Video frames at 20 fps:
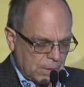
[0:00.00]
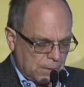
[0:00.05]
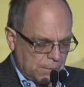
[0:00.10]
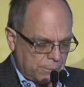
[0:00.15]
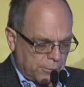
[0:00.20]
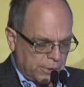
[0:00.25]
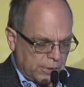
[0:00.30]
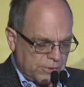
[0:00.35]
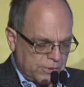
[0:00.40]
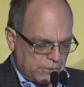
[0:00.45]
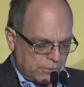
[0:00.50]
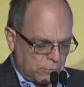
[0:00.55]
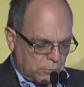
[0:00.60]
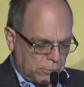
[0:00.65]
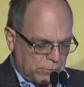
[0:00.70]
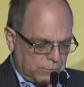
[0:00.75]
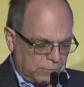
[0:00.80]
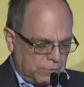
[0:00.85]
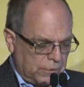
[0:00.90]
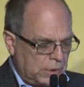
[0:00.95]
projects
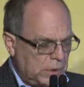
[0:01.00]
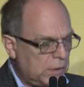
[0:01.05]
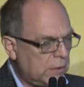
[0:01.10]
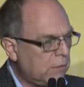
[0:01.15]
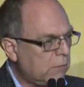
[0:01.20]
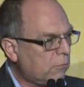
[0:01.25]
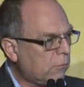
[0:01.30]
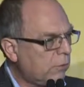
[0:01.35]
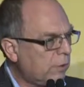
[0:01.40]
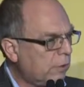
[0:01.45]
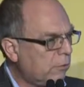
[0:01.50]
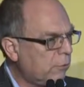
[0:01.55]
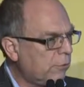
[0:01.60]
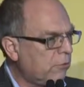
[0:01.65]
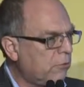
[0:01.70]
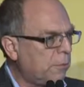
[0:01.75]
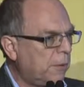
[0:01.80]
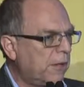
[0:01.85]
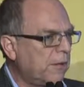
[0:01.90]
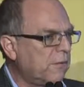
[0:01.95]
we've seen, really
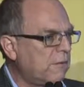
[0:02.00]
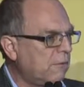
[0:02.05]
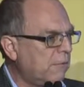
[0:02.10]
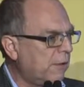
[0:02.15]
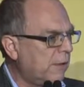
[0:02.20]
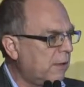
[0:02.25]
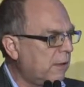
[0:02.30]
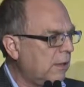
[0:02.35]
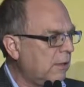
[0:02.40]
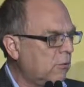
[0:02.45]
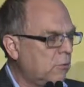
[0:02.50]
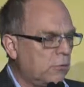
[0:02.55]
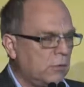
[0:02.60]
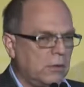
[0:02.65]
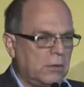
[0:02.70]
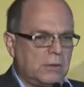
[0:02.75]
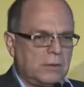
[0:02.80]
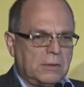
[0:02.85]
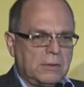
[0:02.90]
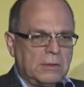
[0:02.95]
responsive, I think,
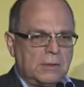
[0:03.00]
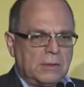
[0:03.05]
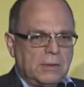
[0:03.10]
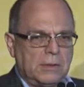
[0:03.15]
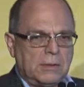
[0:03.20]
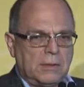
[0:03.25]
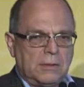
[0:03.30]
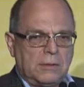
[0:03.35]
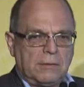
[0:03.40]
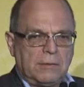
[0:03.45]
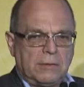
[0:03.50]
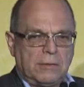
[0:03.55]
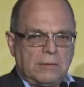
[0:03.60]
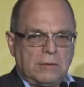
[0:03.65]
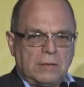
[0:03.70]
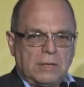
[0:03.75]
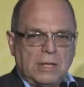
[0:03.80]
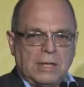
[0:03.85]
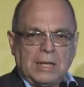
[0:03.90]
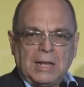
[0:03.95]
to
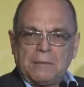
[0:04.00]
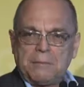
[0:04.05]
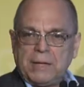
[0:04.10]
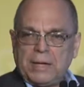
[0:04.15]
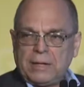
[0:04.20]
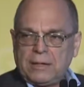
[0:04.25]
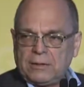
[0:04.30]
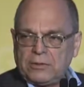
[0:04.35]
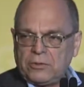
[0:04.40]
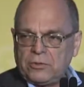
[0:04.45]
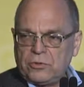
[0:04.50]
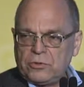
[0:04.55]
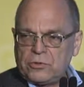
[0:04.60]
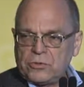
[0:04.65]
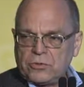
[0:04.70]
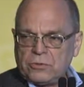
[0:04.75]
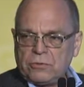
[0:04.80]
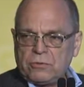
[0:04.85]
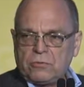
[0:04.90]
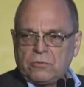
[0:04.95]
the climatic
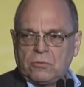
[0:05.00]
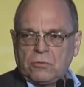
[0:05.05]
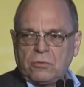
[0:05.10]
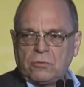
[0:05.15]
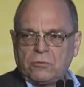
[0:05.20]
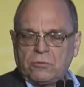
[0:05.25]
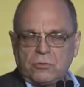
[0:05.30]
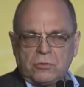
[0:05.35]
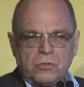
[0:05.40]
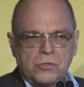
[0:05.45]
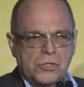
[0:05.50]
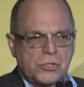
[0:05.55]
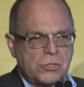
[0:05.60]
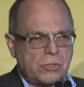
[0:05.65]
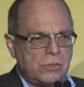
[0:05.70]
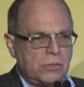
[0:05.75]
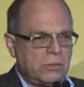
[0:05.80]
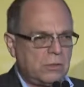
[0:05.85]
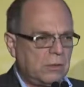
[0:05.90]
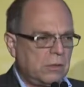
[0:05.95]
conditions, to the
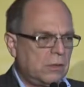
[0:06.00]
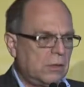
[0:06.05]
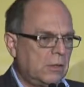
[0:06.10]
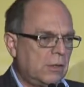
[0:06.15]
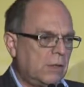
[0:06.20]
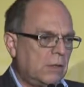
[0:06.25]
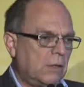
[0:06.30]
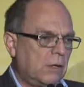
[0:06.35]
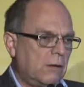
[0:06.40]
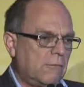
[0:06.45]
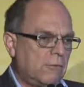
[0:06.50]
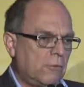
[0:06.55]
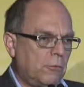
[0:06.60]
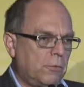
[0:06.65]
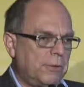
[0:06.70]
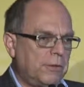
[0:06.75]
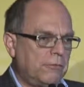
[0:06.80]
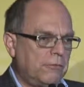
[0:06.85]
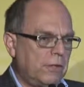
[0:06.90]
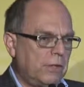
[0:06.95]
tradition of
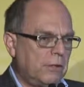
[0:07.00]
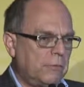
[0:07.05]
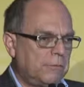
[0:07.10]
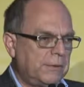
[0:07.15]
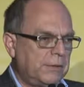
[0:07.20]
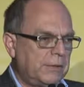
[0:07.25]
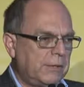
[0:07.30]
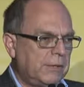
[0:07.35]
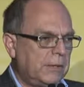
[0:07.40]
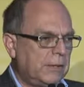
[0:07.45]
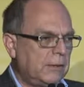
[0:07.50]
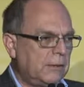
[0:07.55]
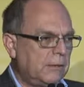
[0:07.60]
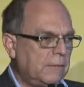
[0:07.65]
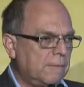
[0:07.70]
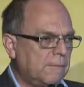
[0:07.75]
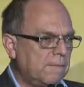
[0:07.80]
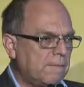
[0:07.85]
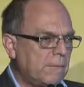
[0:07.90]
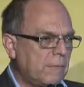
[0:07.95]
urban development in
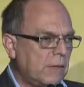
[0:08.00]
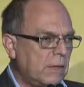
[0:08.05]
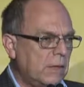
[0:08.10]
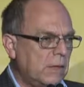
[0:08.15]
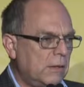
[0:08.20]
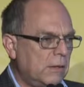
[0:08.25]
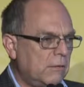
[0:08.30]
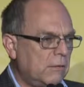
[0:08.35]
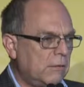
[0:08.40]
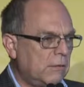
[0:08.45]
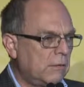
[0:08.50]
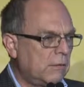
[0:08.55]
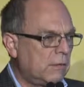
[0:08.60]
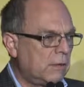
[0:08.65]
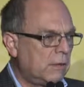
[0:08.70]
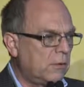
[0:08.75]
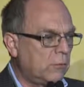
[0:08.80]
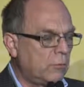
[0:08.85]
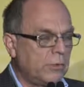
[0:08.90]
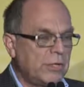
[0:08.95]

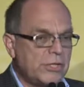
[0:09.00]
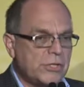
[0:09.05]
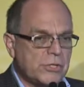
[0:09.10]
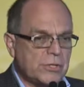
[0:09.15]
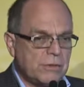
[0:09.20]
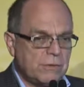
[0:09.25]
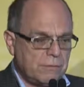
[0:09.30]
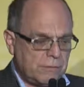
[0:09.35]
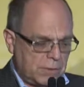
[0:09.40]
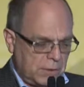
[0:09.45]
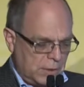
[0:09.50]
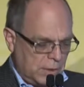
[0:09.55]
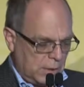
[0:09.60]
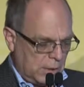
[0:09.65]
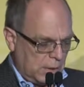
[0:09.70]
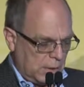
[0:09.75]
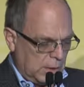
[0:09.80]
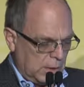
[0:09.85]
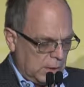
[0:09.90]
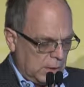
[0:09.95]
the region,
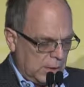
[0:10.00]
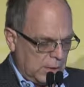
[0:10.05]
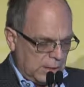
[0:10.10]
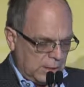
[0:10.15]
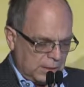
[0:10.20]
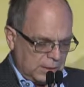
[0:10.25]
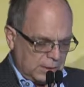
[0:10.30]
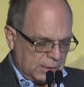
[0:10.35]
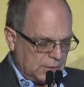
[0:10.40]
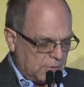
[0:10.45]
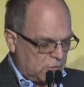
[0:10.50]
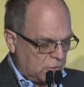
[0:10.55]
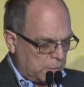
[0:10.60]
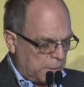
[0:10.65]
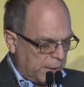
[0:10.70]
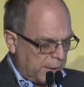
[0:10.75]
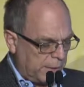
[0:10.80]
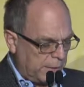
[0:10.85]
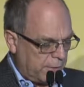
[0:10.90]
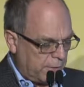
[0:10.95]
and I think
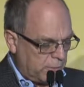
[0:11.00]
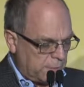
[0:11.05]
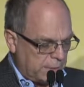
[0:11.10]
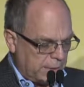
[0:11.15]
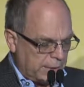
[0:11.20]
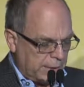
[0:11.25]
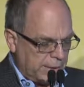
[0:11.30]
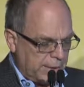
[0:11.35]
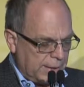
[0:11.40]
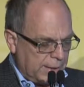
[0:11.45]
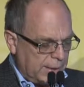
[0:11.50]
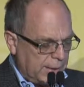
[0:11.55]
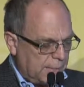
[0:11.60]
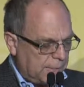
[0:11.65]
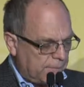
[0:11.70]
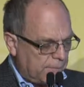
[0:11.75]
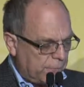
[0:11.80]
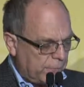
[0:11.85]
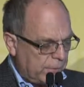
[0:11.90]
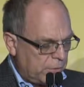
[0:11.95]
inspired by
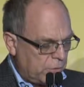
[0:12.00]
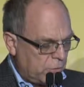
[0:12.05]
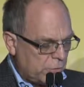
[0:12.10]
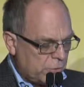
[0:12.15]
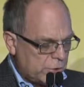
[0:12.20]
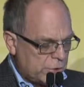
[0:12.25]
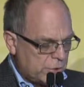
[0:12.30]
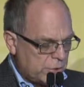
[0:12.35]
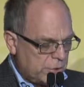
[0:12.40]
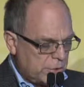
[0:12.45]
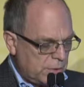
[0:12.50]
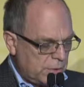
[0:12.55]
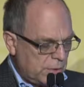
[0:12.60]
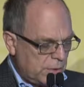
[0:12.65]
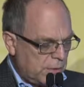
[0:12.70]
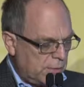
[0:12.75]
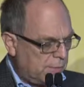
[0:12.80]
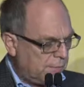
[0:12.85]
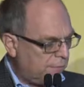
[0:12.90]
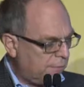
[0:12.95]
the notion
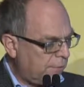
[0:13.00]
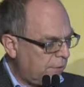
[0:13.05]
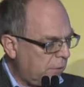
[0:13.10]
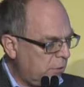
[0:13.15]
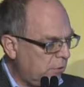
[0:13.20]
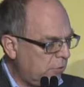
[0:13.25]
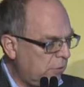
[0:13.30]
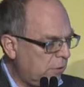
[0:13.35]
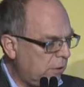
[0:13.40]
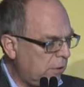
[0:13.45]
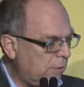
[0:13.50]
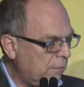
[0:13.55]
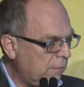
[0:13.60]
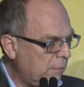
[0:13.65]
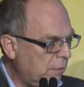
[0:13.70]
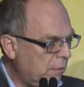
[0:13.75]
of using